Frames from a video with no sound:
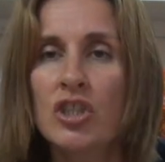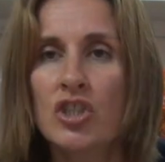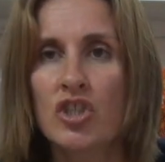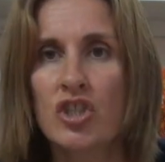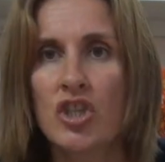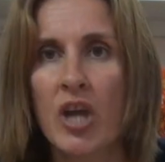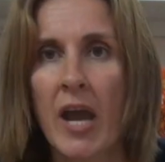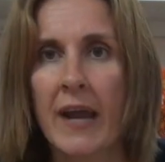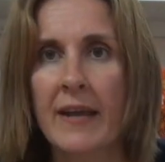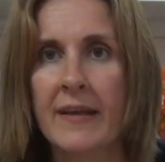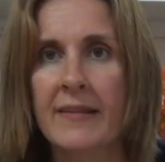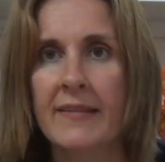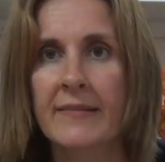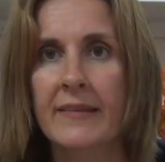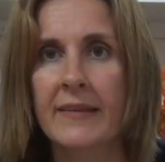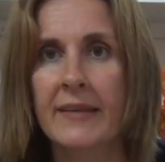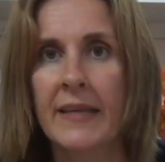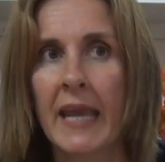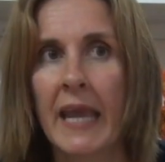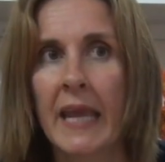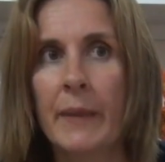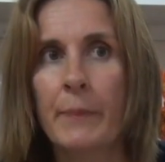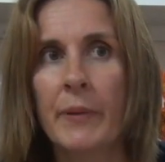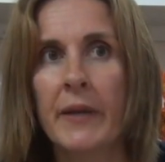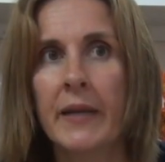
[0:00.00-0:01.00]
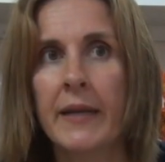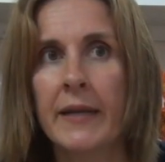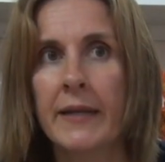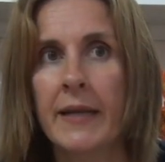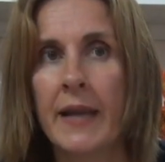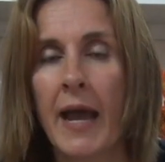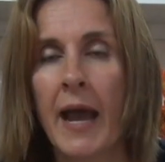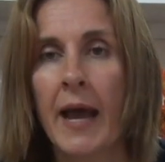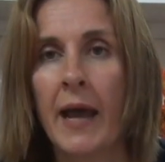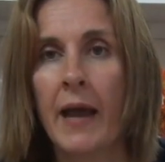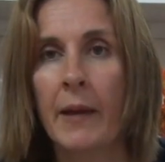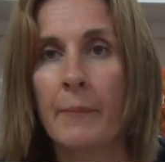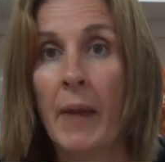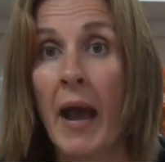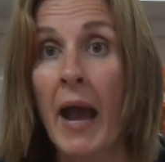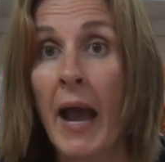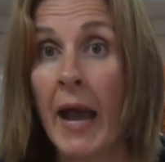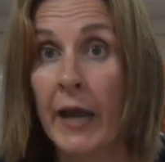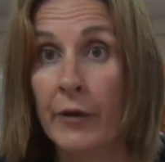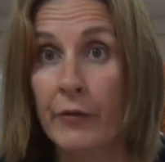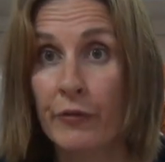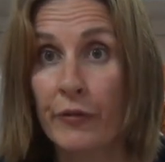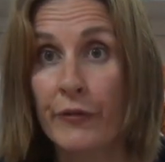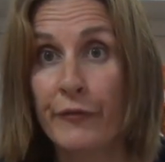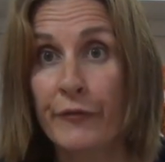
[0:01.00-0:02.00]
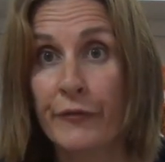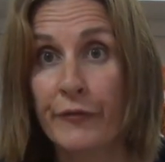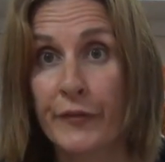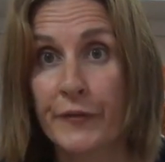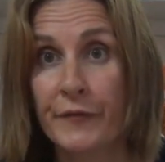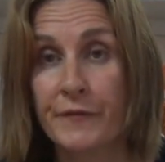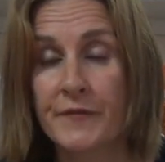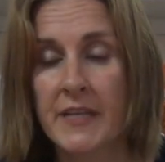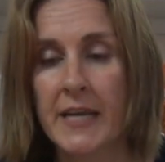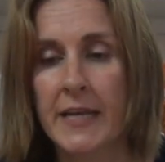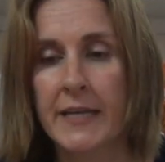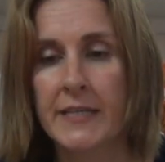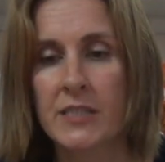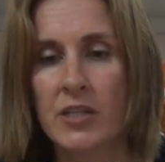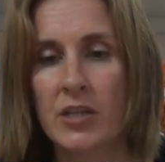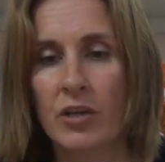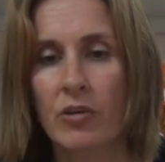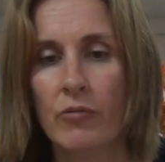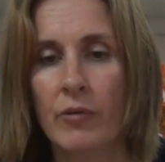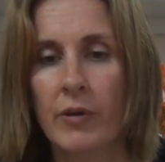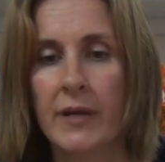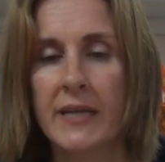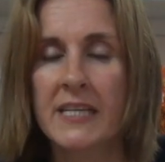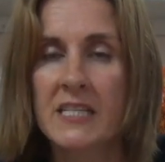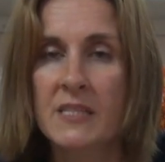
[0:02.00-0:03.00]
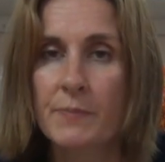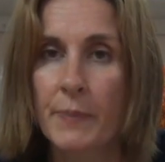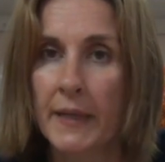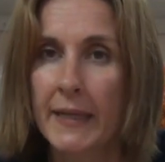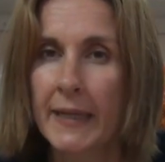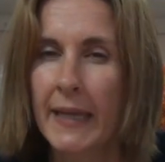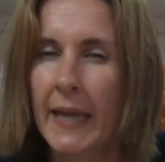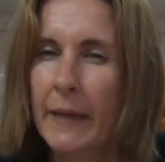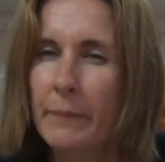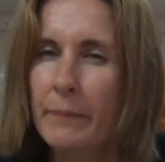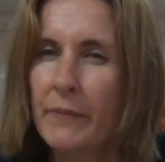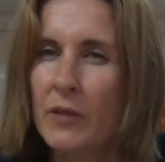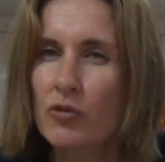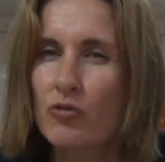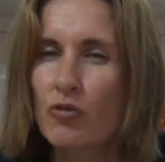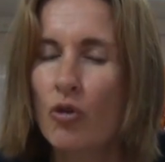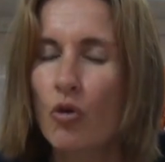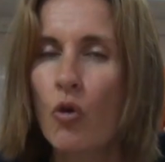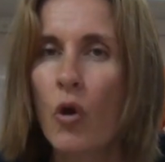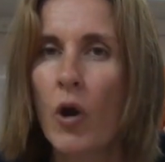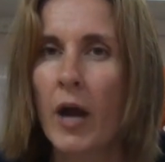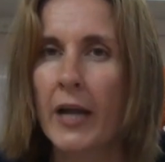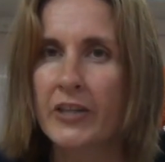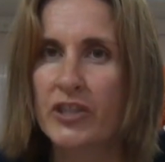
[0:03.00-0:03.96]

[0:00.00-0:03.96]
Just keep it at um, 115 degrees, but keep the door